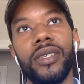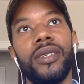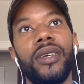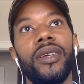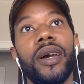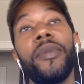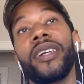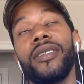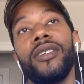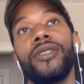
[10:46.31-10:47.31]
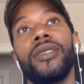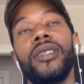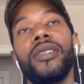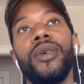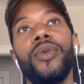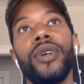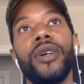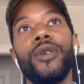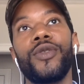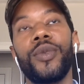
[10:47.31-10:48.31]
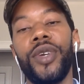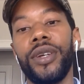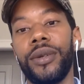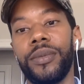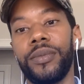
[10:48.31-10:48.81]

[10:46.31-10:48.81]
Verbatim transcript: to see where it goes from here.